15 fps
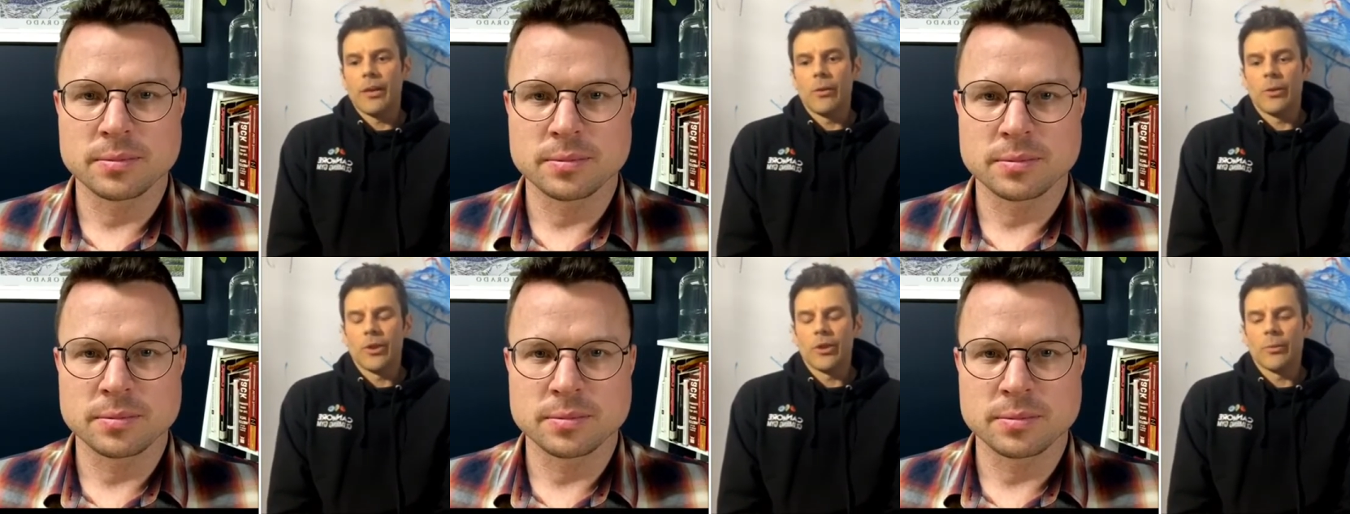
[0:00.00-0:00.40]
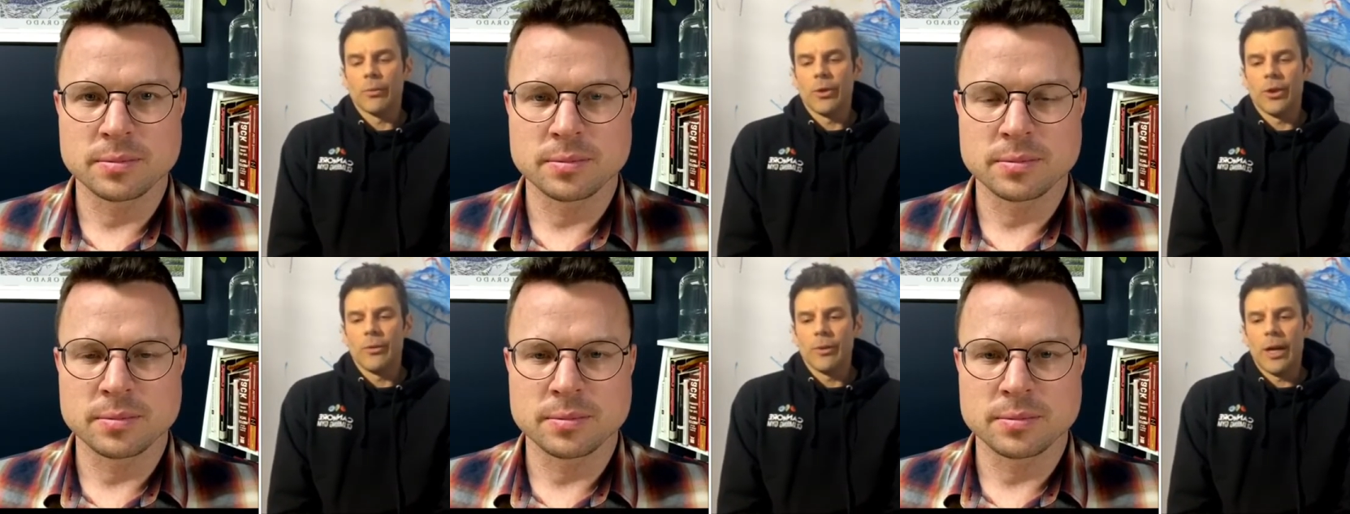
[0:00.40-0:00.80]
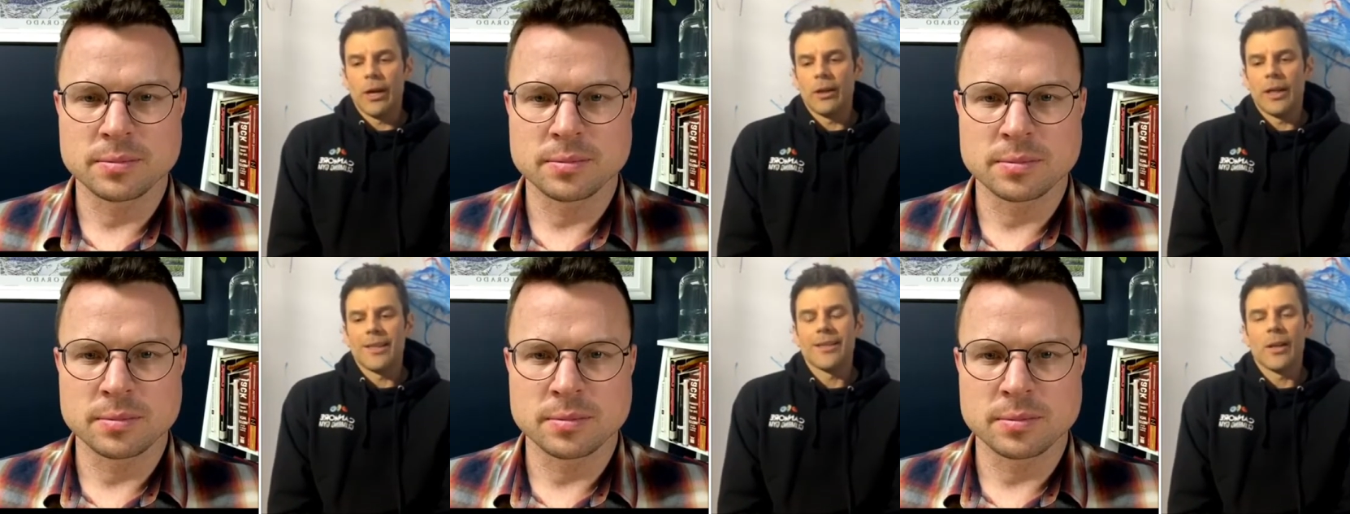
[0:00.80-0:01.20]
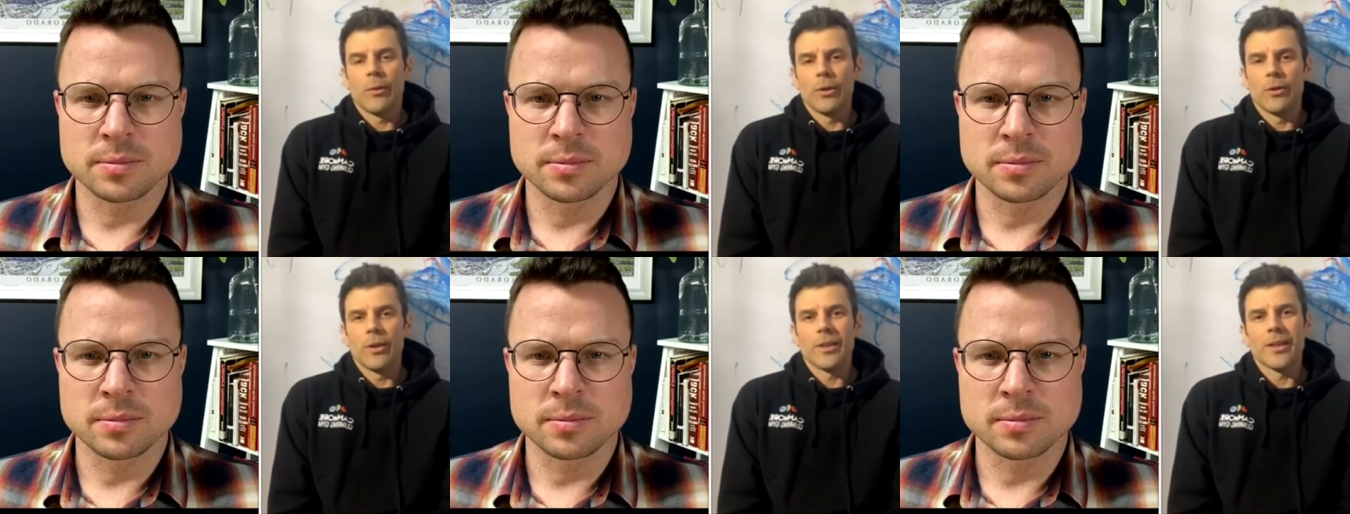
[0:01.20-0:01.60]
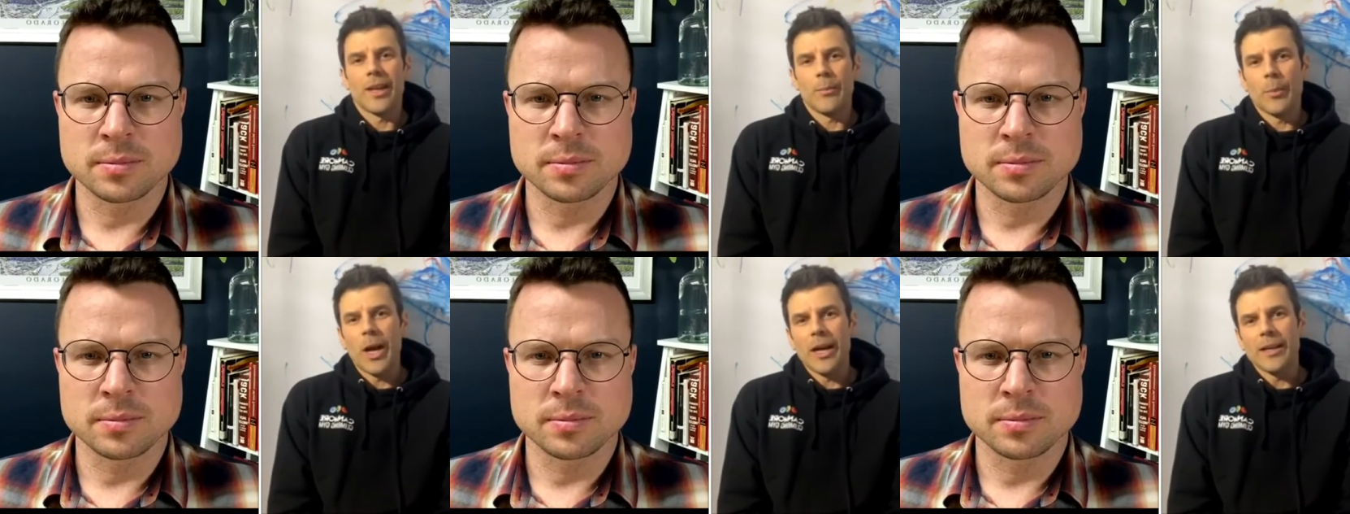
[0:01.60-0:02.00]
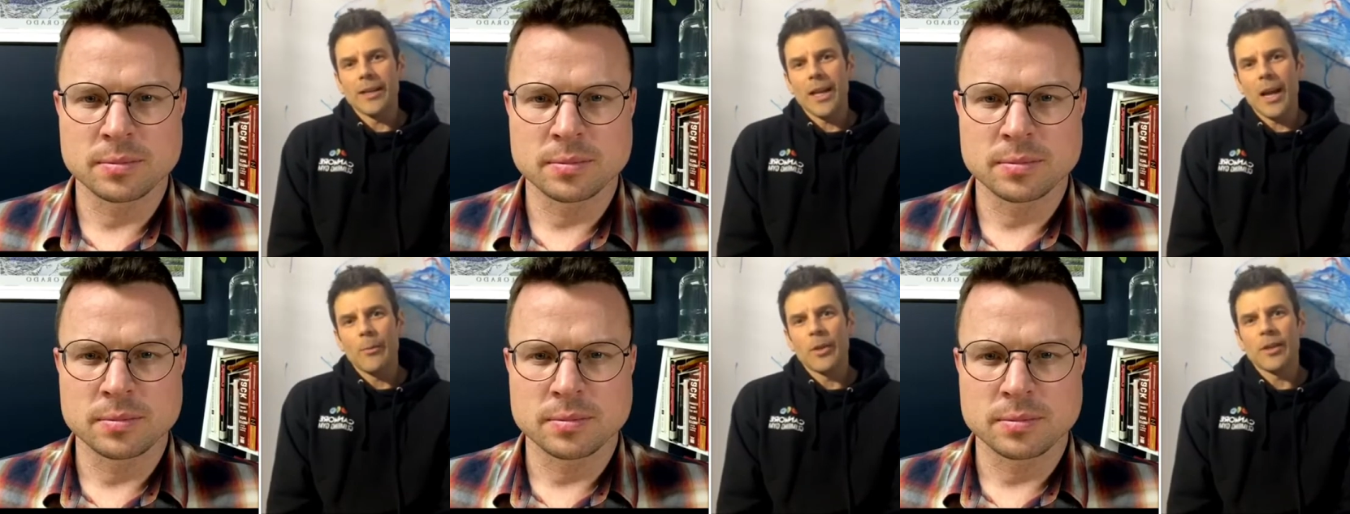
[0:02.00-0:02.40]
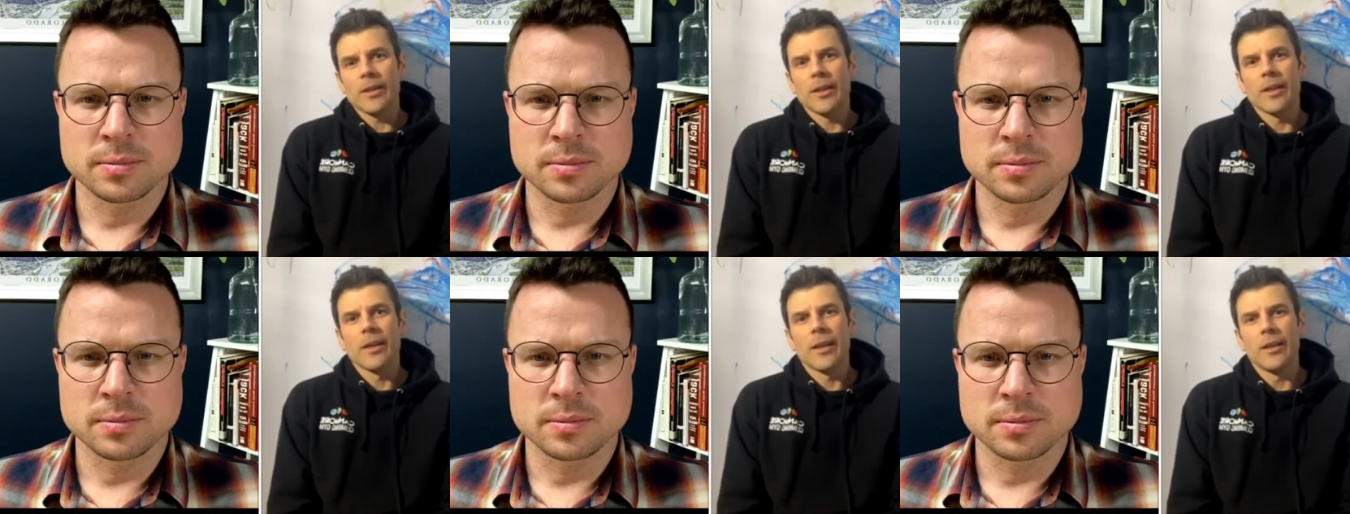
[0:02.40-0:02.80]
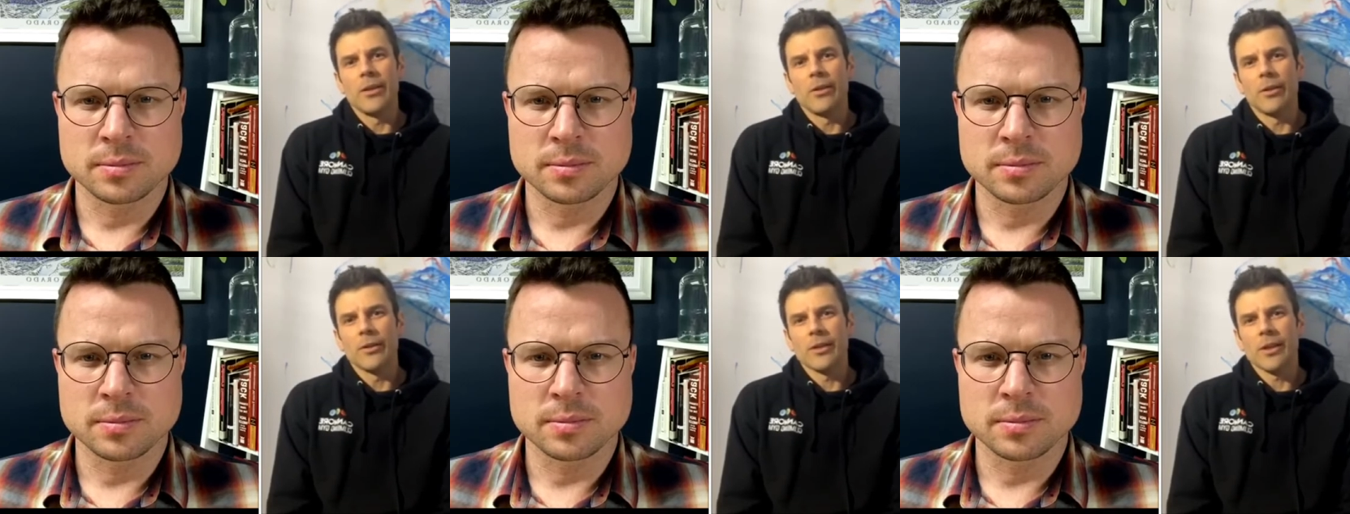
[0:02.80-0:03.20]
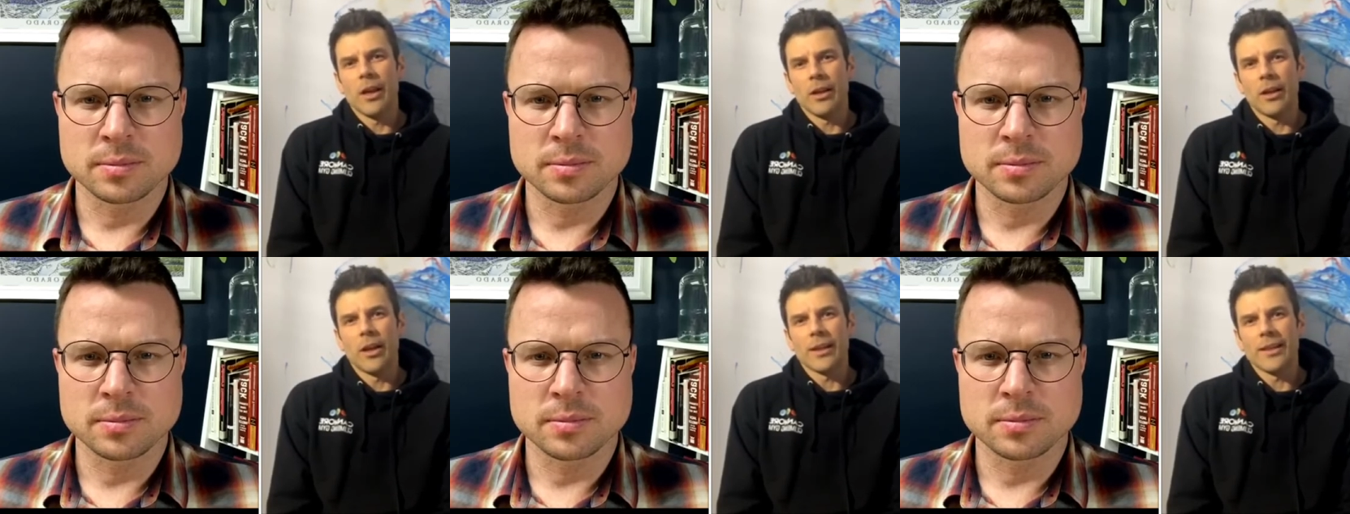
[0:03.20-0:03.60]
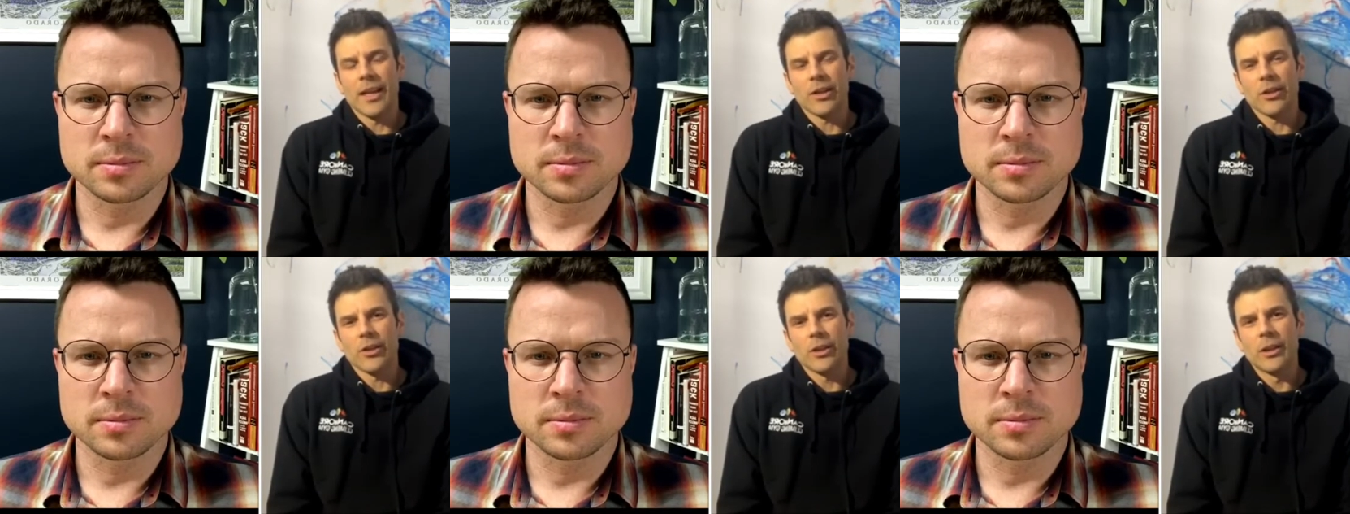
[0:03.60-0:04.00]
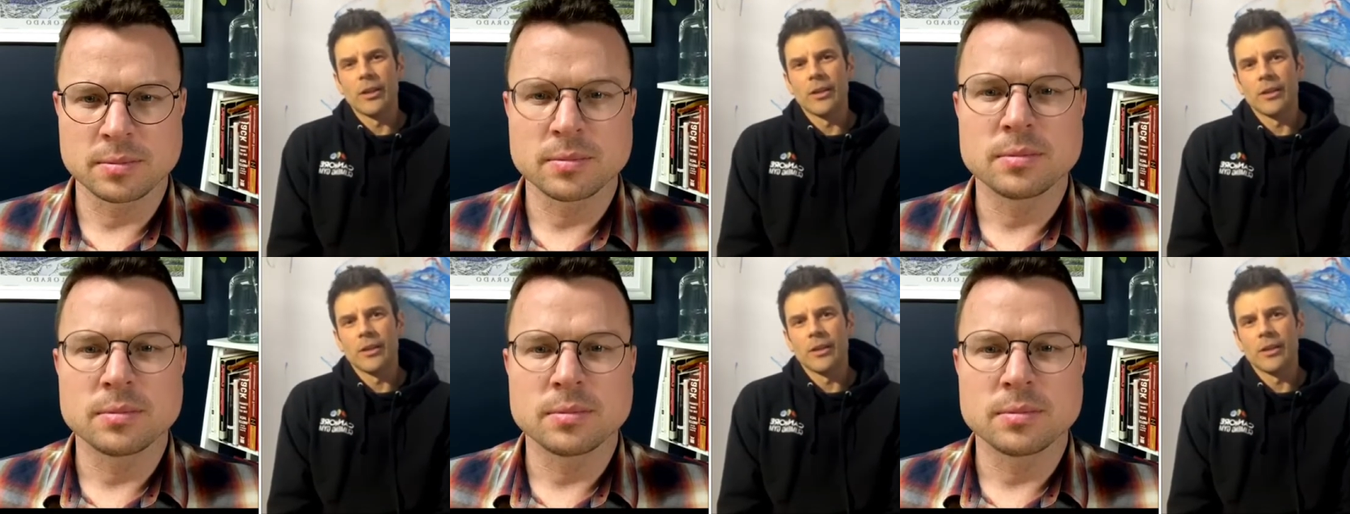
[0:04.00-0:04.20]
Speaker 1: which is pretty rare, like say we're doing a set of pine cabinets and you know it's got a lot of texture,